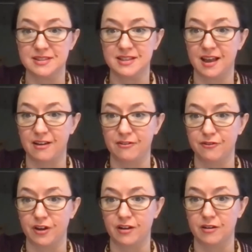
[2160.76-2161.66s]
that have
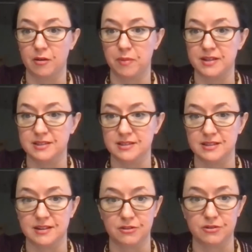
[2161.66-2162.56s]
a basis
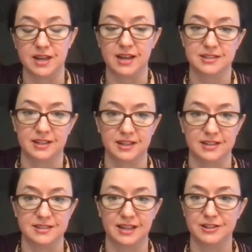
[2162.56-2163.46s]
in enthusiastic
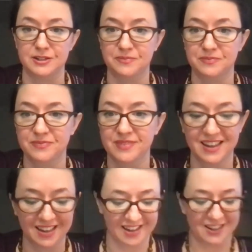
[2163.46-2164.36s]
consent.
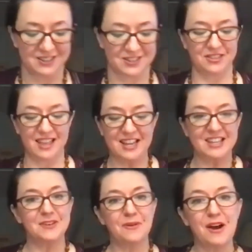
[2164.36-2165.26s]
So thank
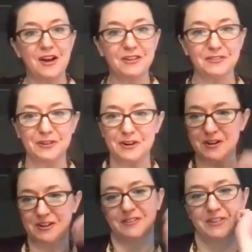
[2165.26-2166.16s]
you all for
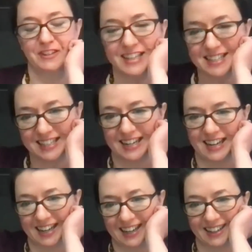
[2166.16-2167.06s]

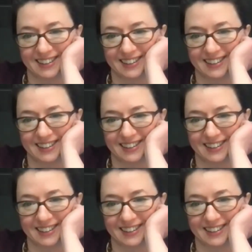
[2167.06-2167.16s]
listening.